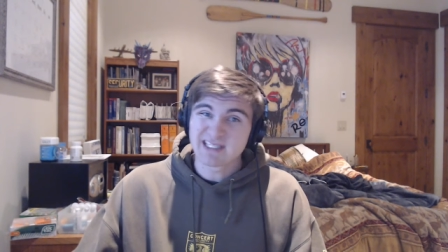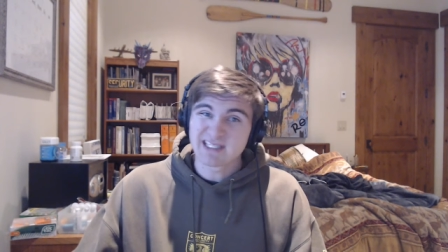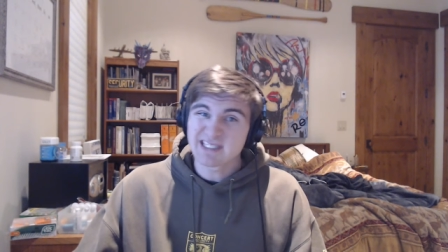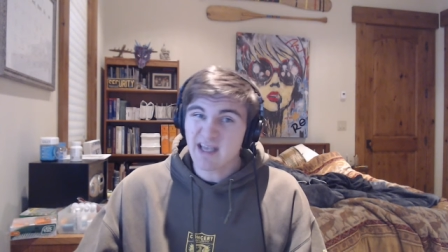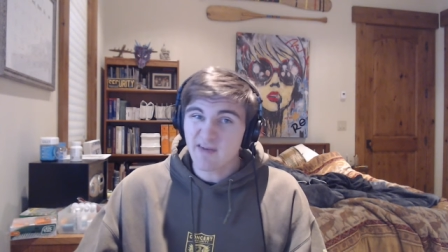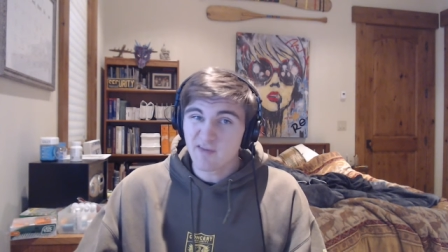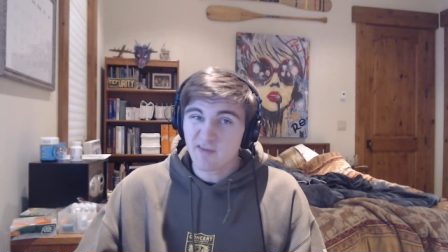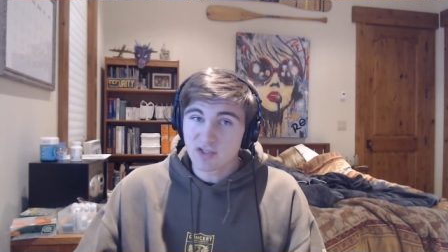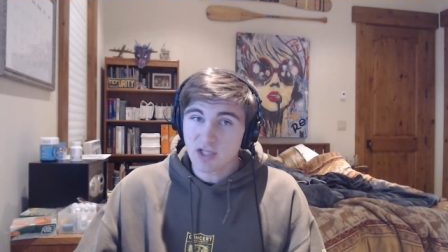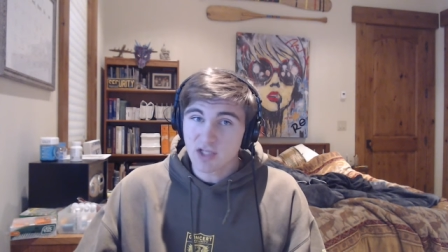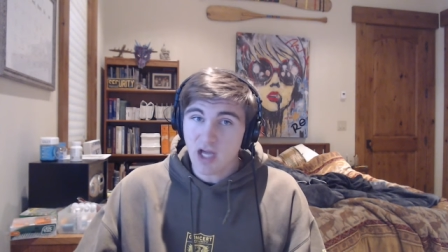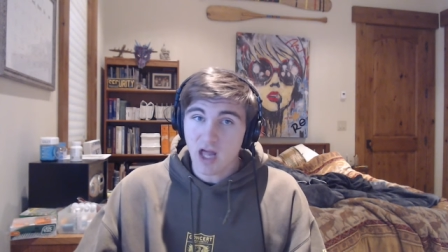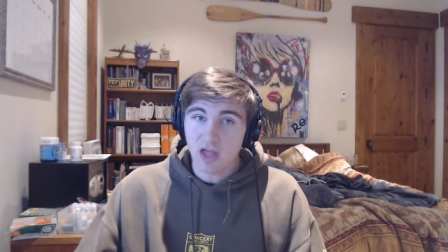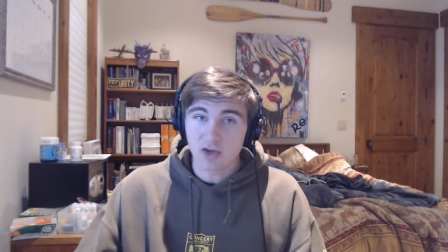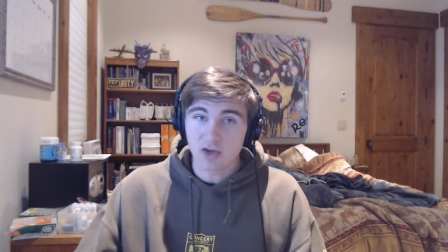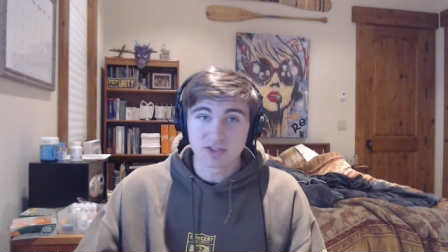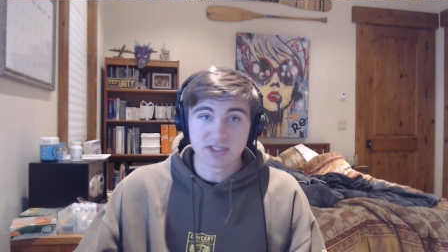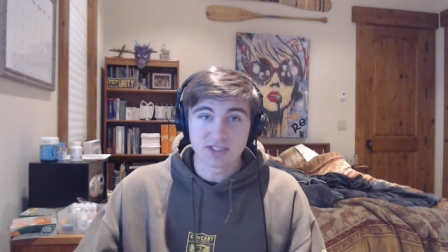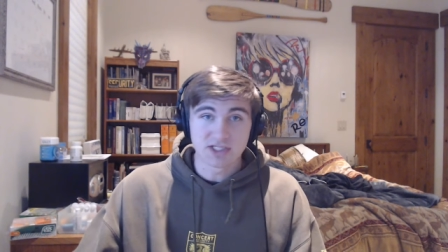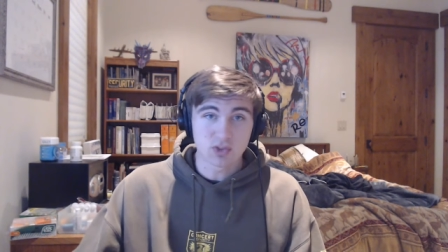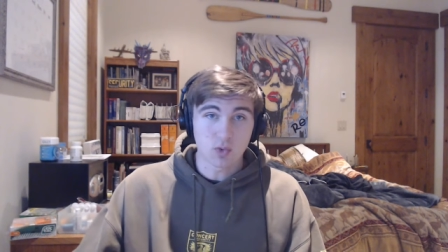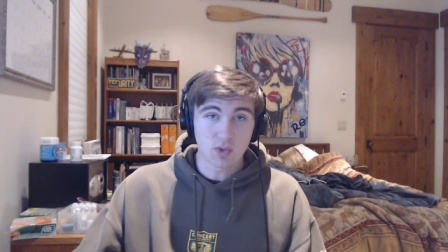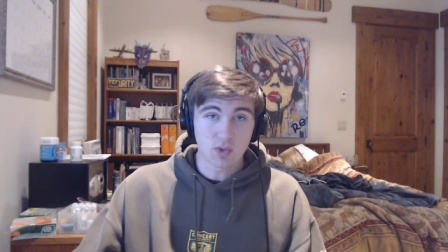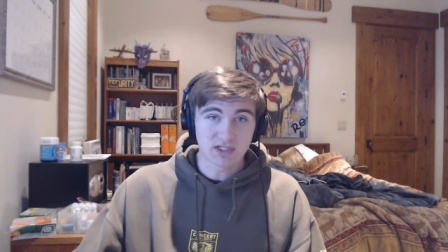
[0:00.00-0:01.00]

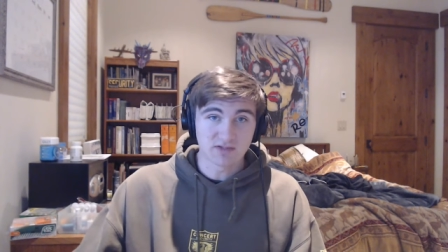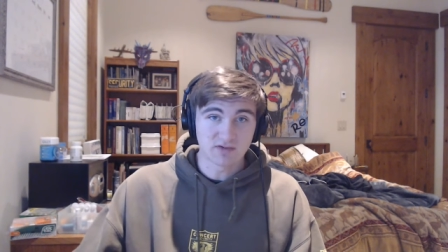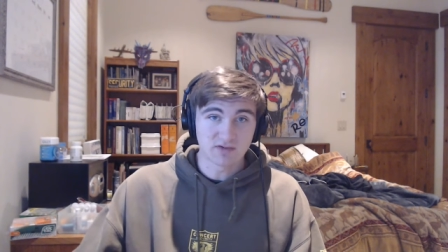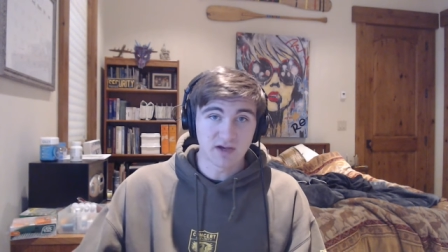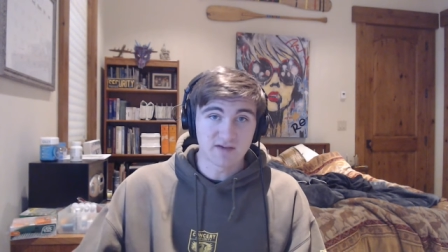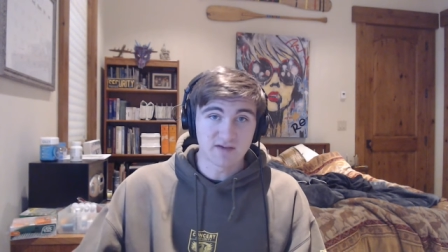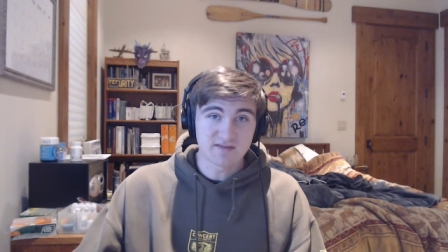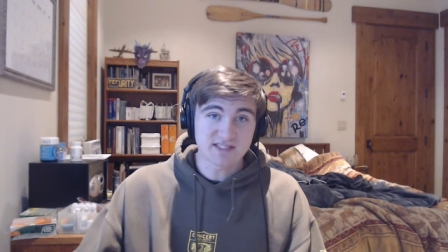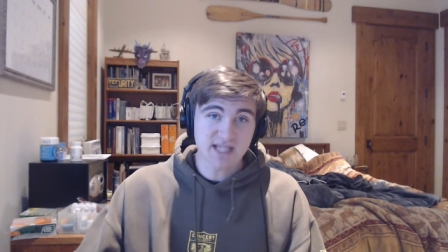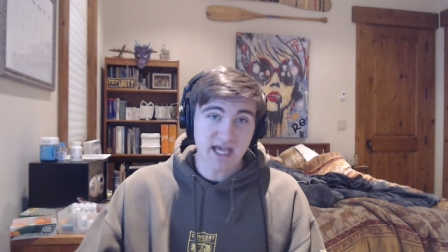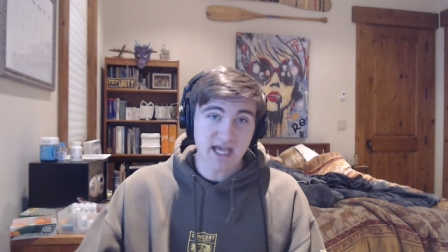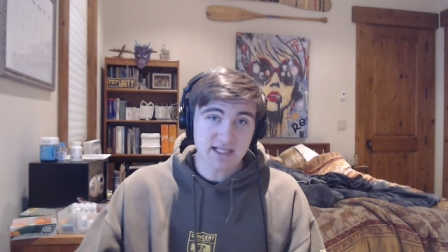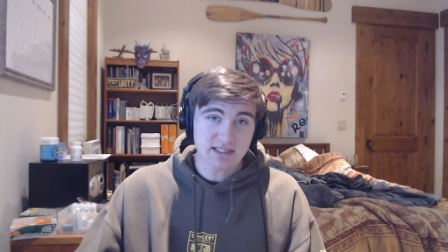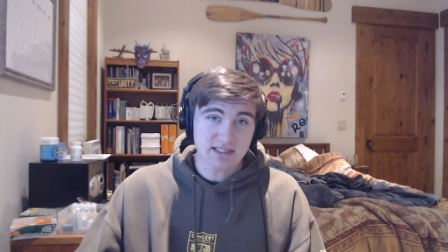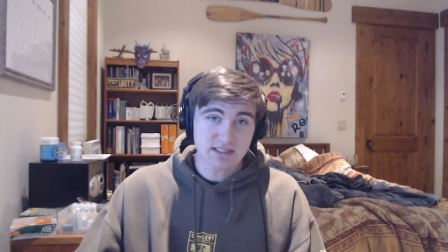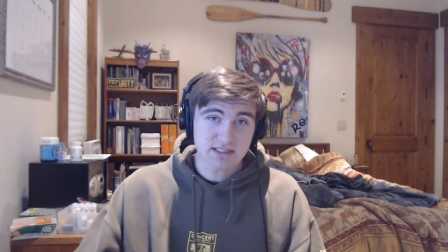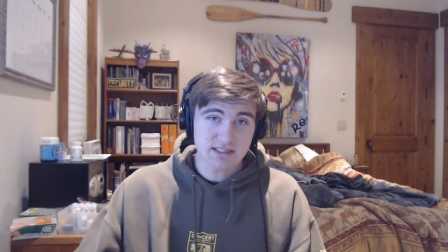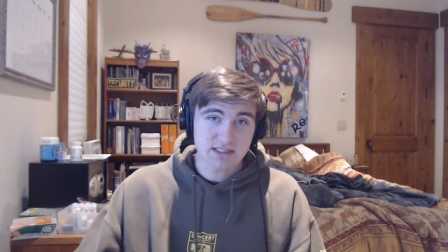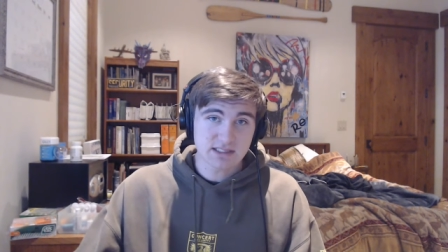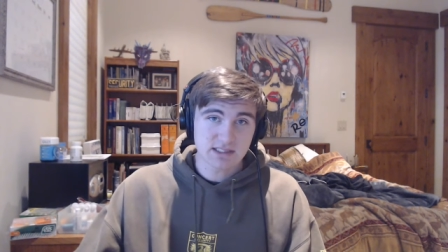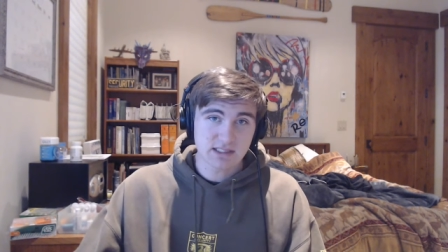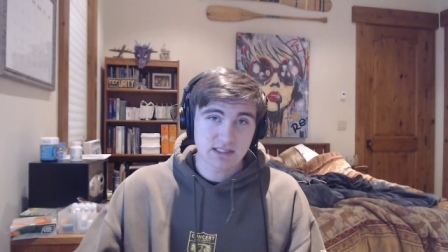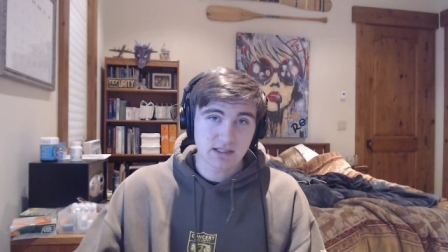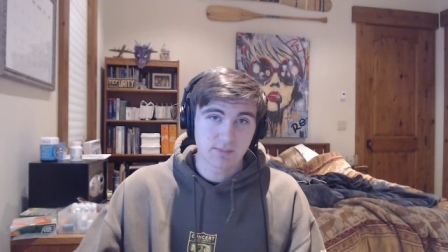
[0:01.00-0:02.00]

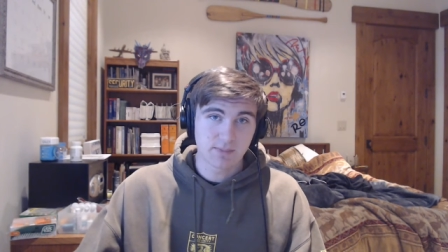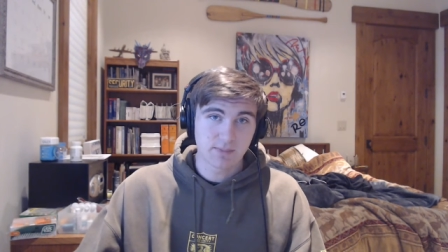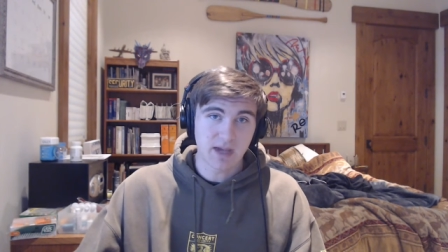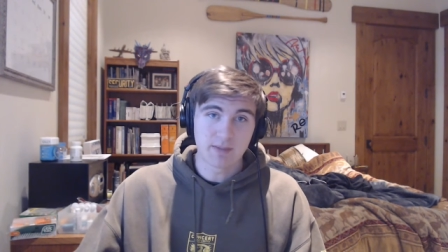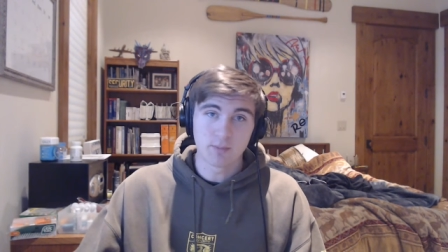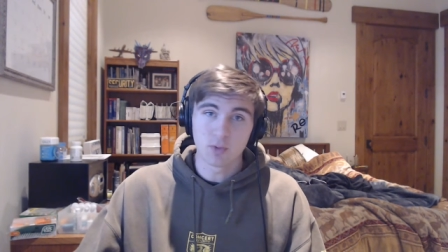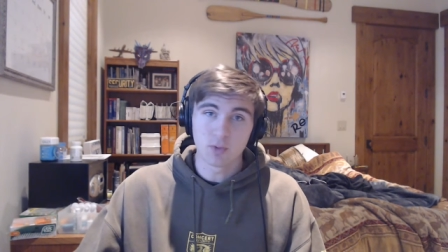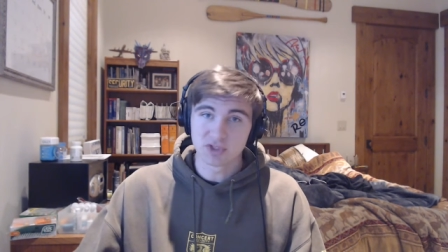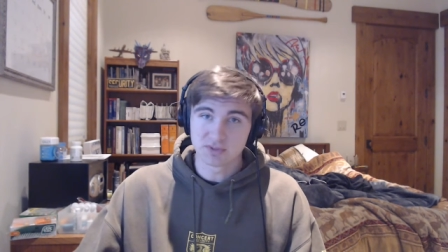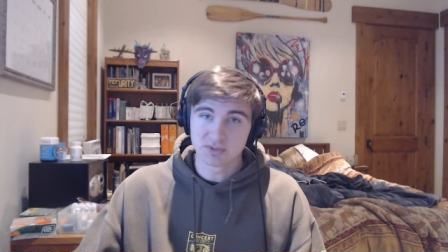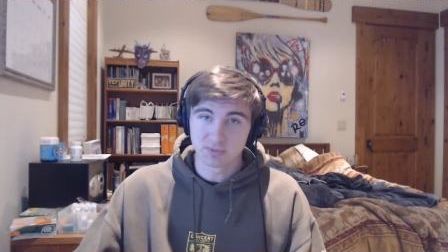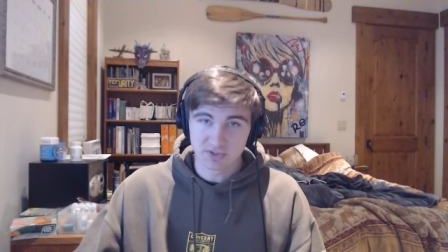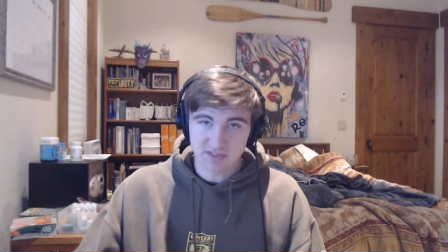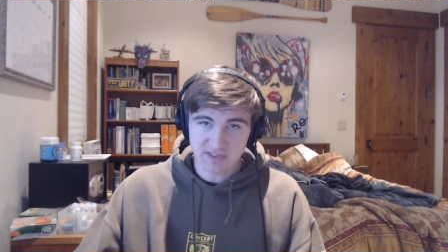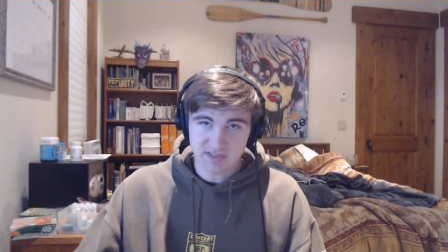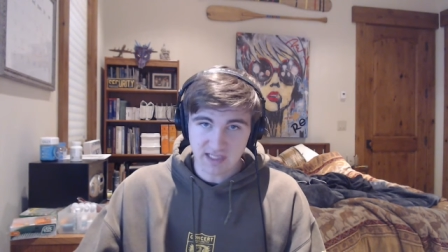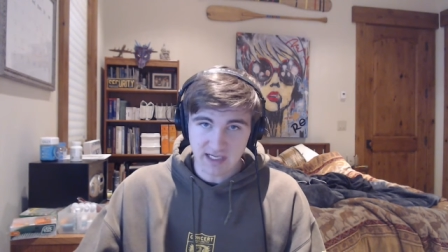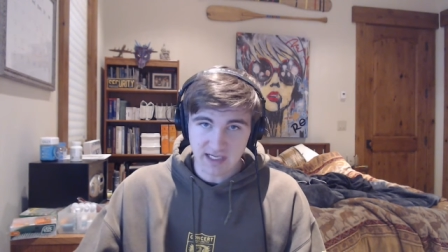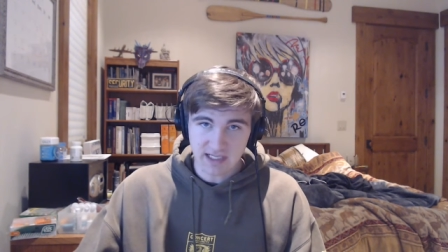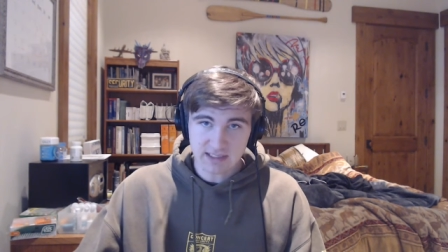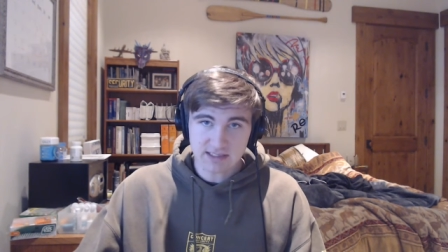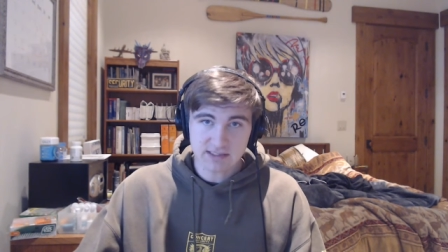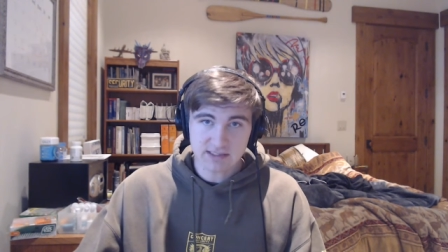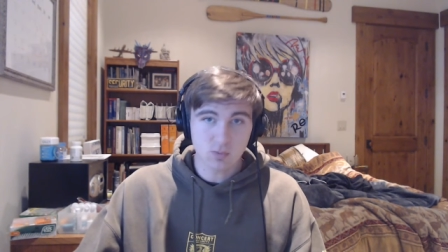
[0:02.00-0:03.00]
$7.25 by multiple
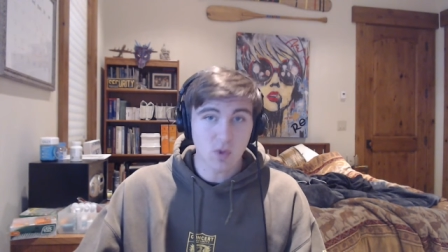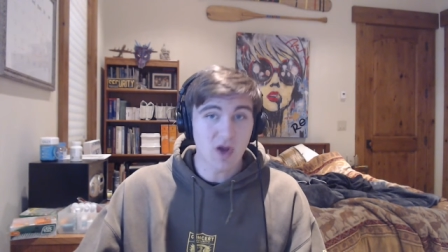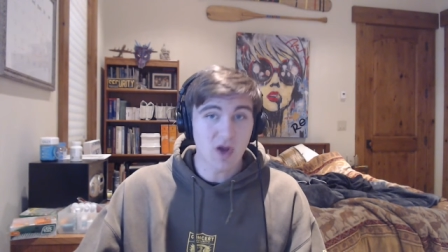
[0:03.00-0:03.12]
states,